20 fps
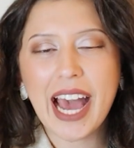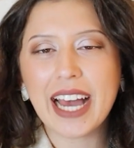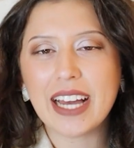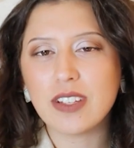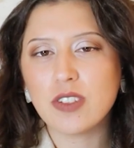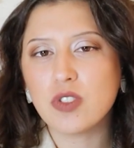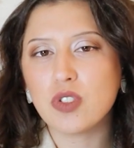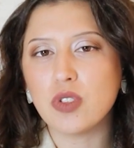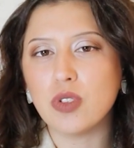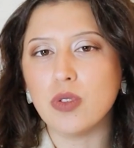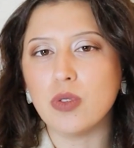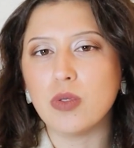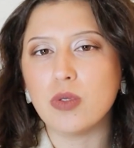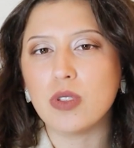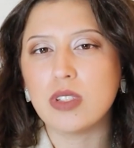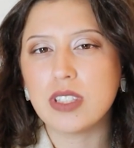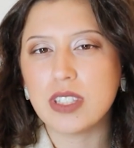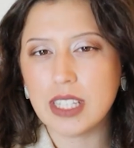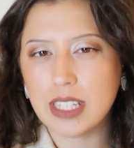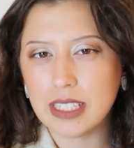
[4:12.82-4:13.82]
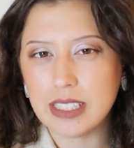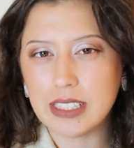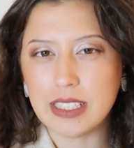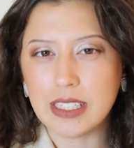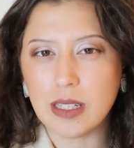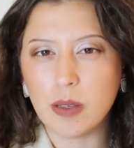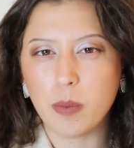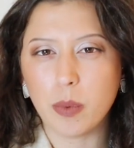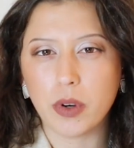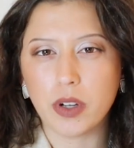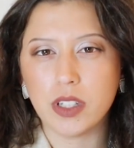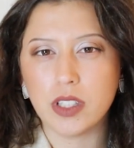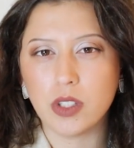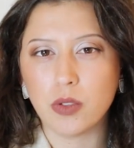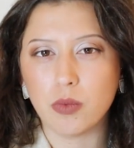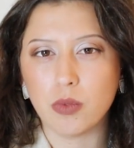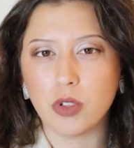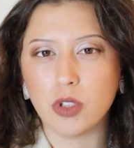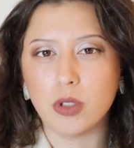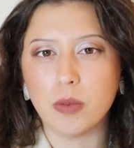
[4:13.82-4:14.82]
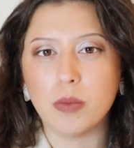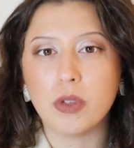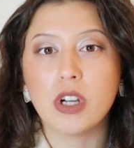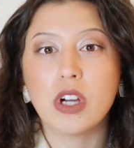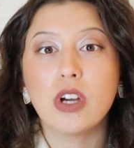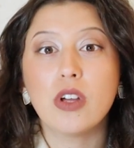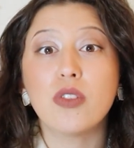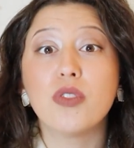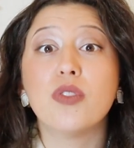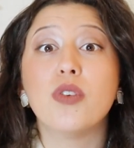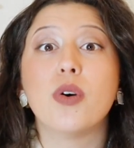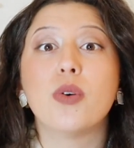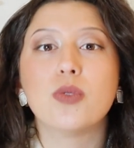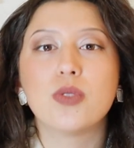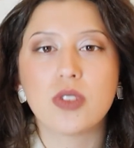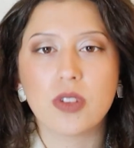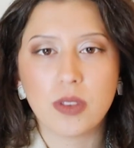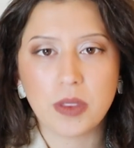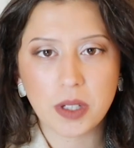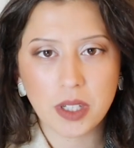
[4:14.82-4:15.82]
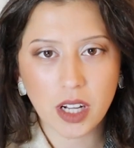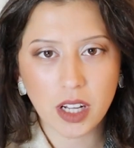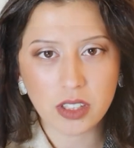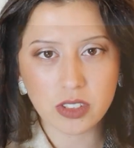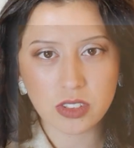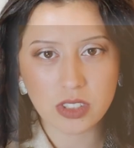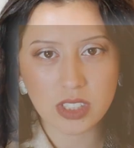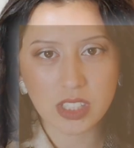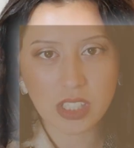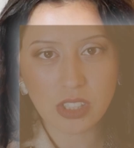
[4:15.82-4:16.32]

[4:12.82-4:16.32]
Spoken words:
as you sit deeper in the room, those are the colors